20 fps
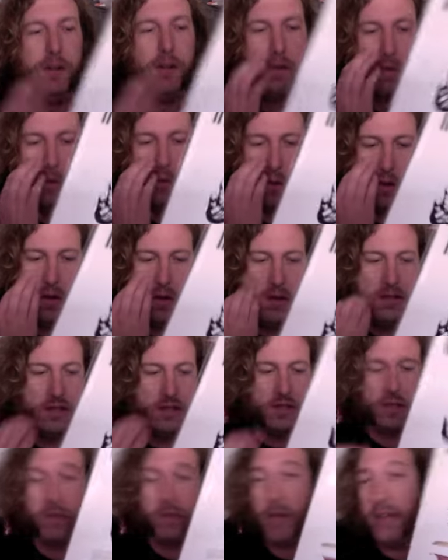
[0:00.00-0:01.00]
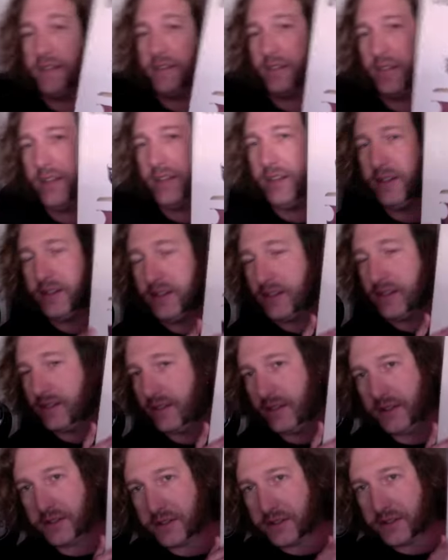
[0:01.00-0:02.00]
is basically these are session
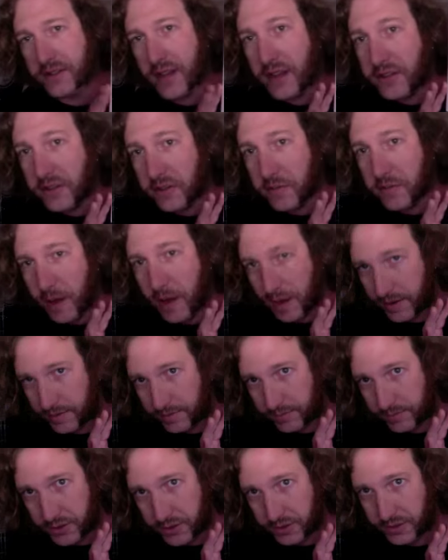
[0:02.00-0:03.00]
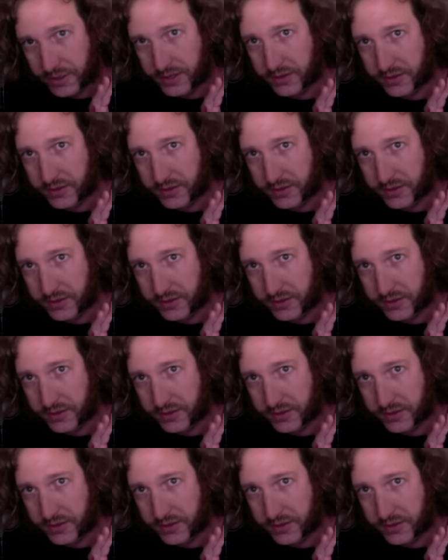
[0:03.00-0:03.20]
men doing this record,